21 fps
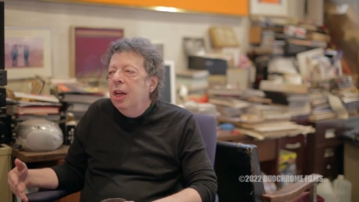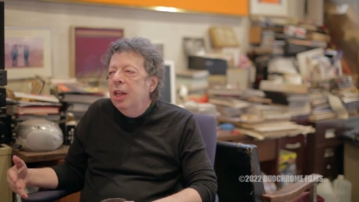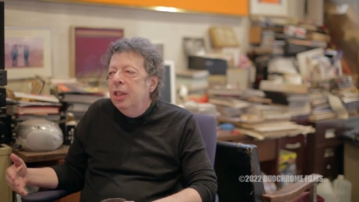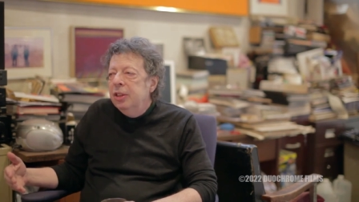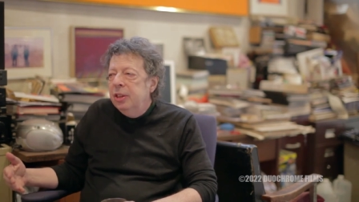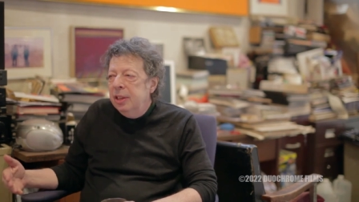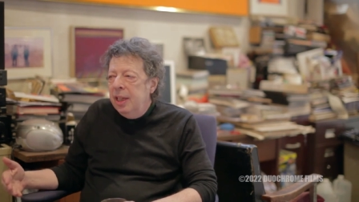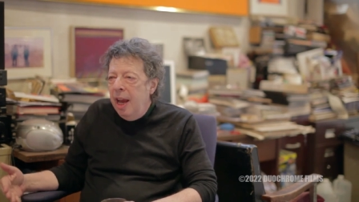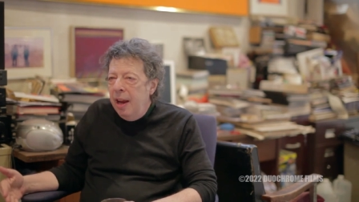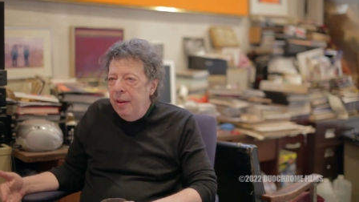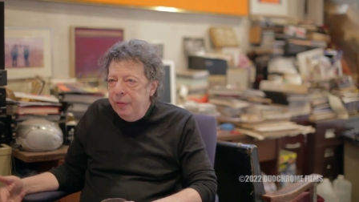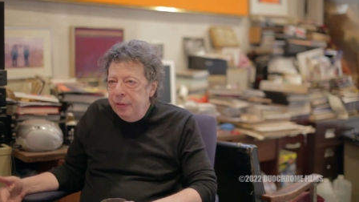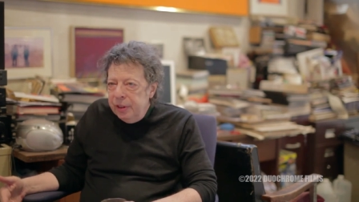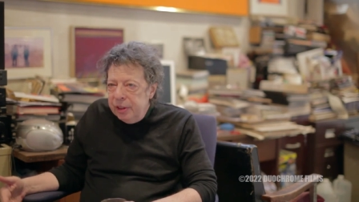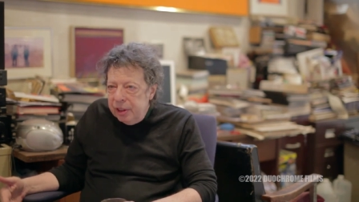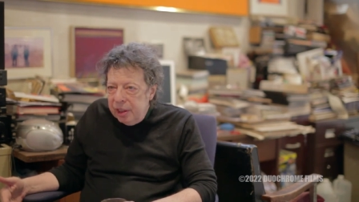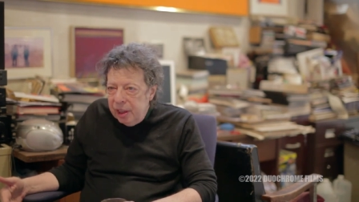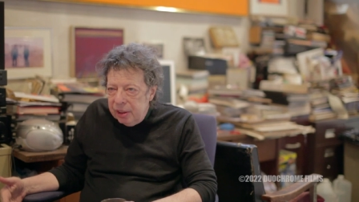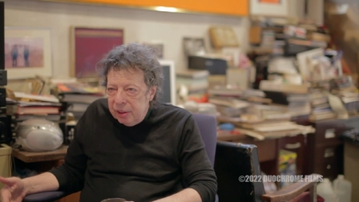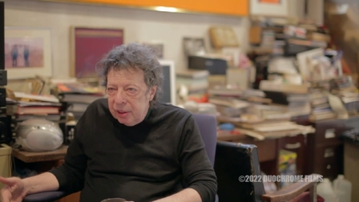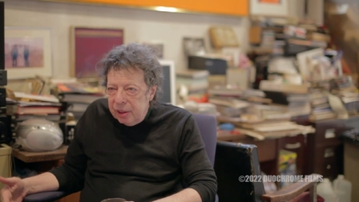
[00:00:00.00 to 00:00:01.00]
San
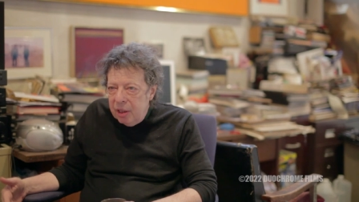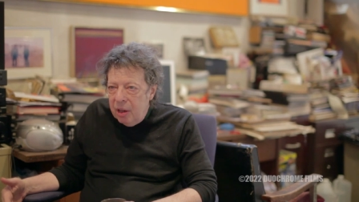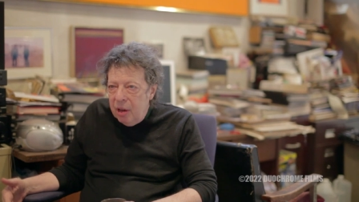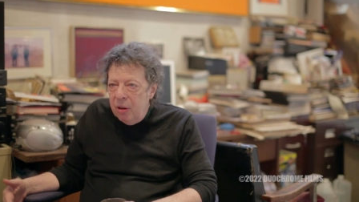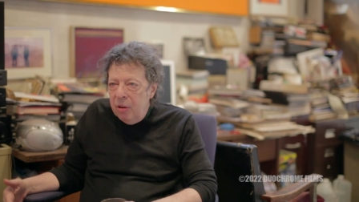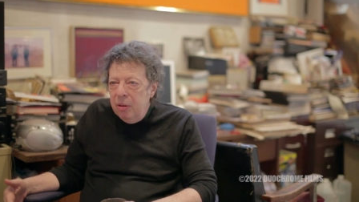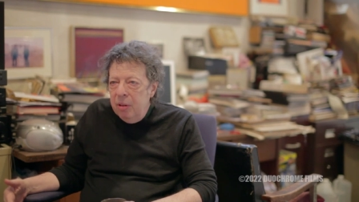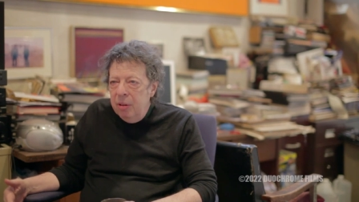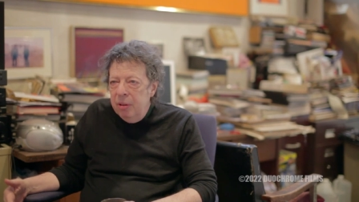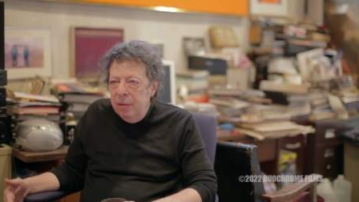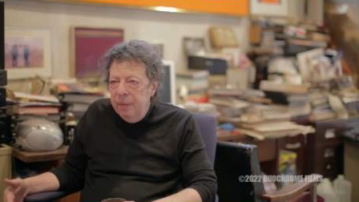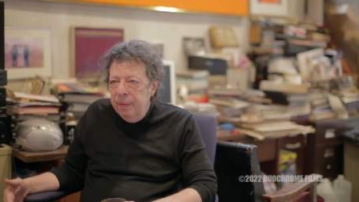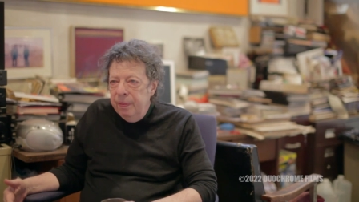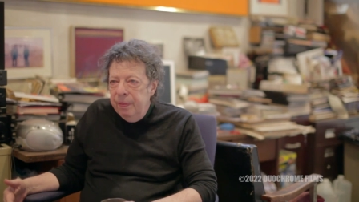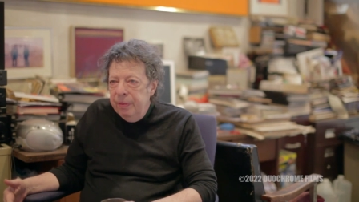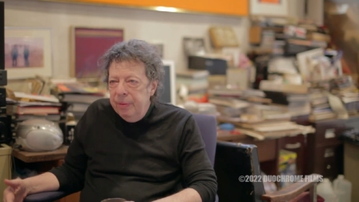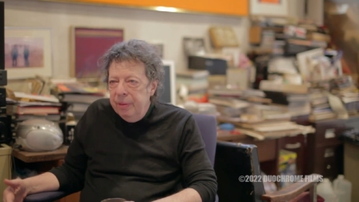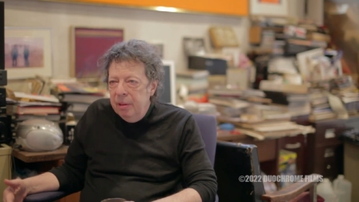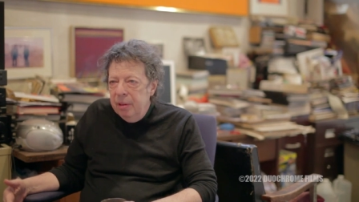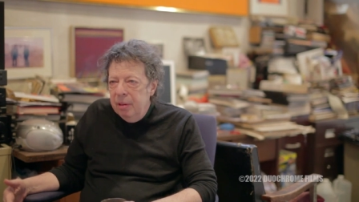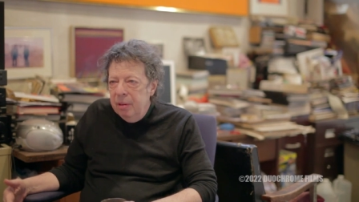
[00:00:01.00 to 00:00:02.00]
Francisco,
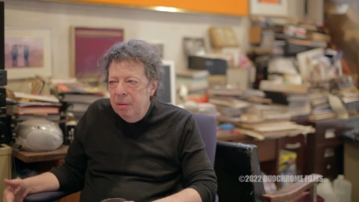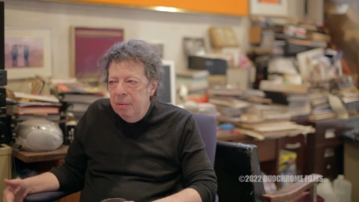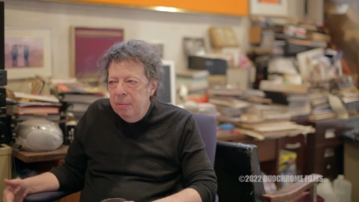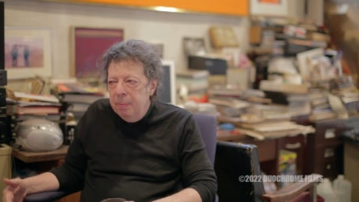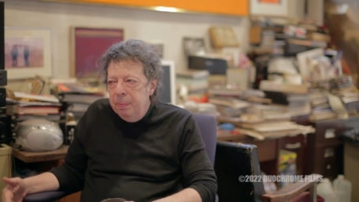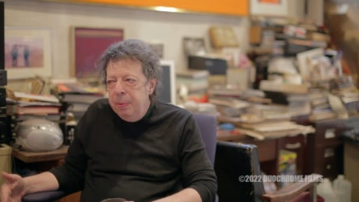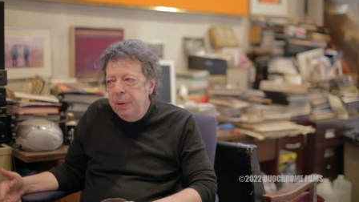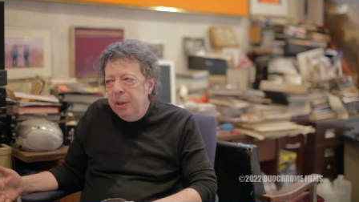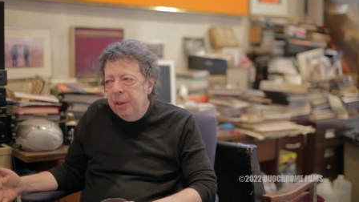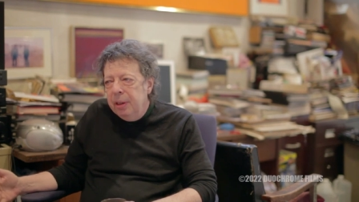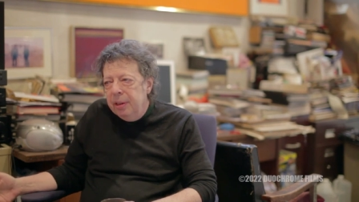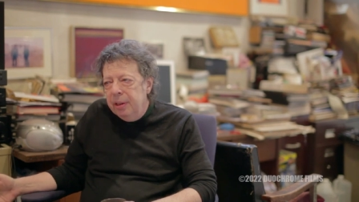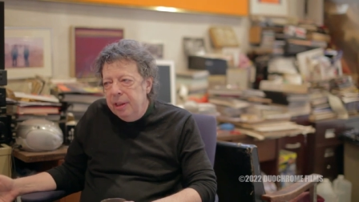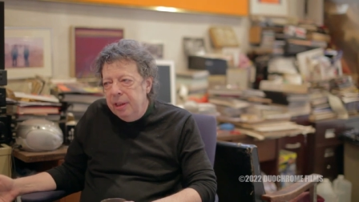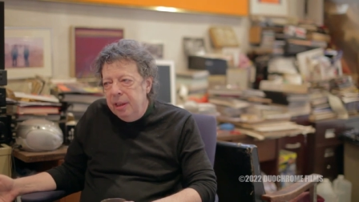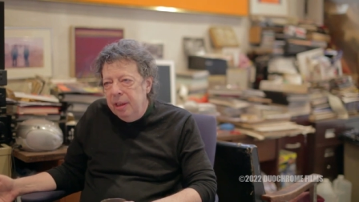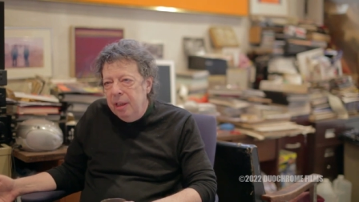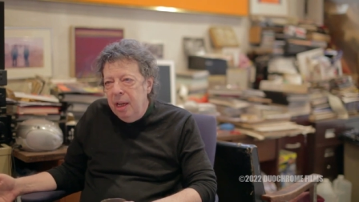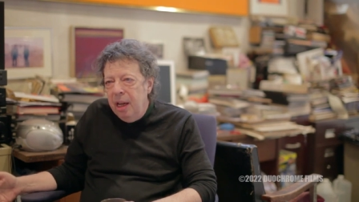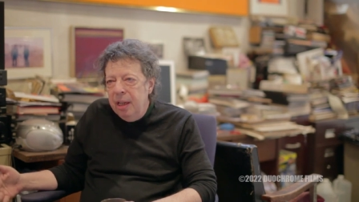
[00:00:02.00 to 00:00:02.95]
Berkeley.